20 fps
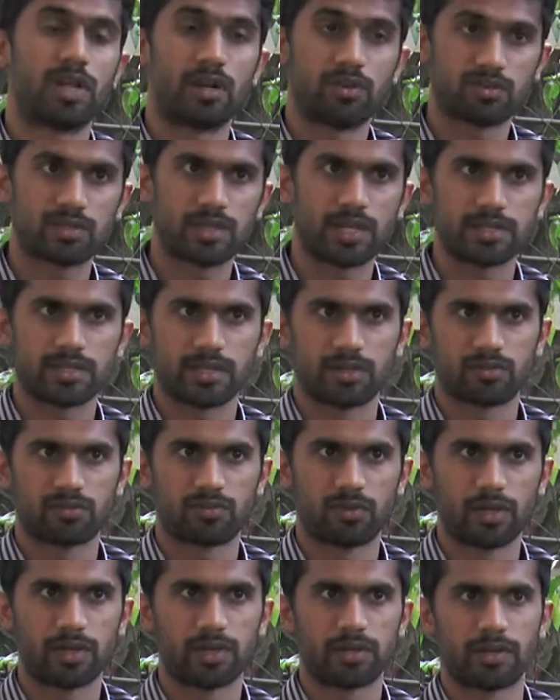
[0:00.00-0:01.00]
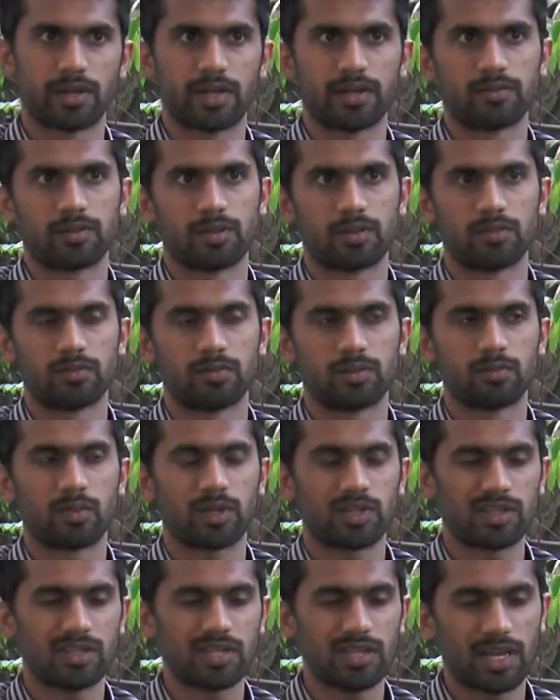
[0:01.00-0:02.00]
that was nice. That was fun to drive around with.
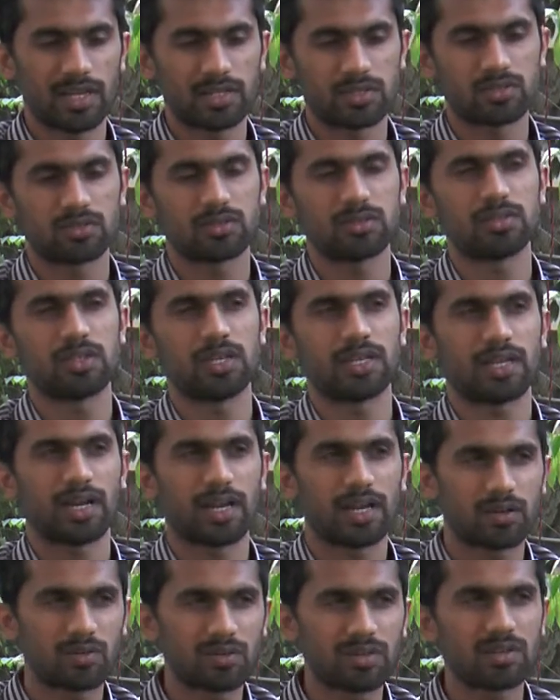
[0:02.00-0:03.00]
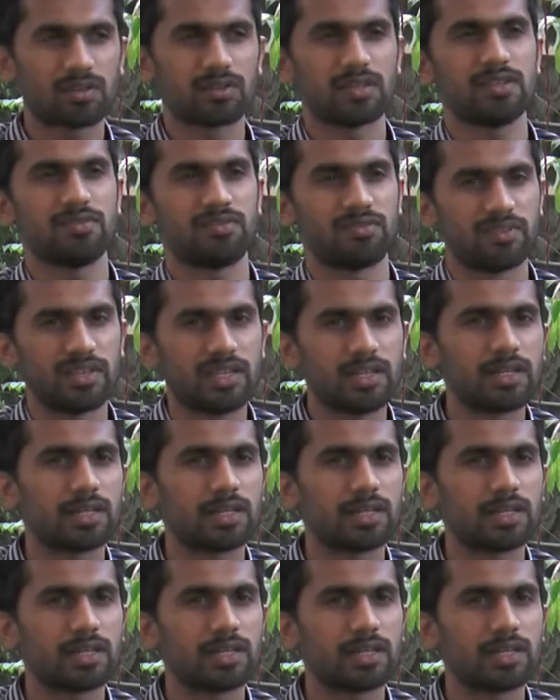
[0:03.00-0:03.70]
But the actual, I couldn't really feel